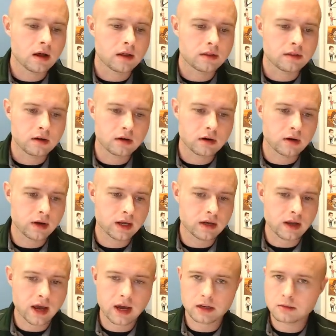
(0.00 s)
they'll go ahead and
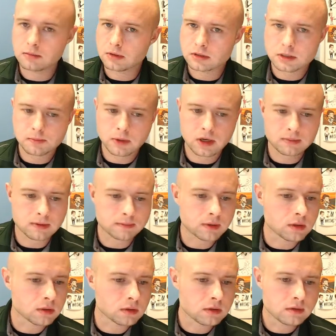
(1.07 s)
add them. They'll spin up a
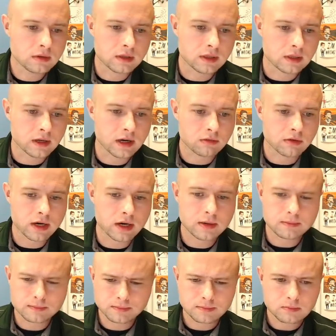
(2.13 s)
pool and they'll get it ready.
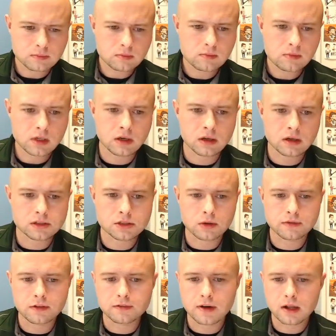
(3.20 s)
So if
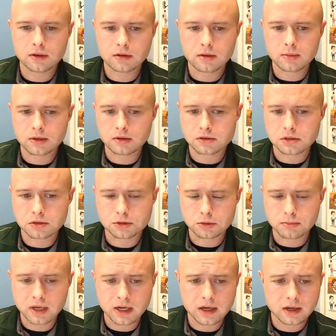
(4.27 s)
you follow them on their social
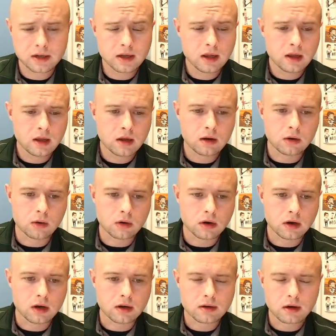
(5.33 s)
media or
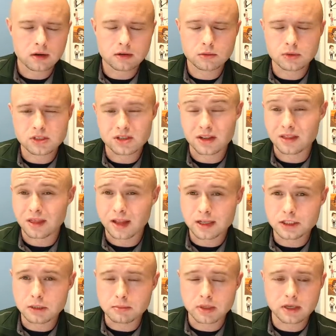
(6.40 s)
other ones like
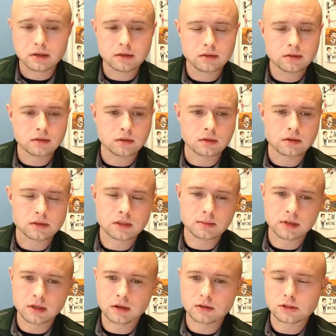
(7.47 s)
LycheeBit or some of
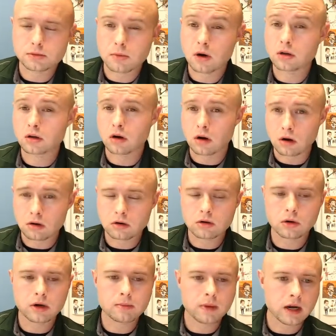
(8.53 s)
the other smaller
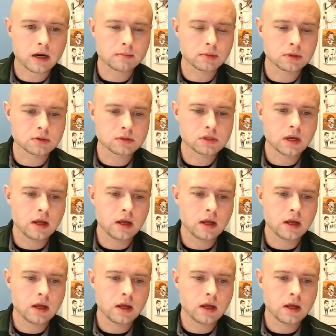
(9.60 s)
altcoin mining pools,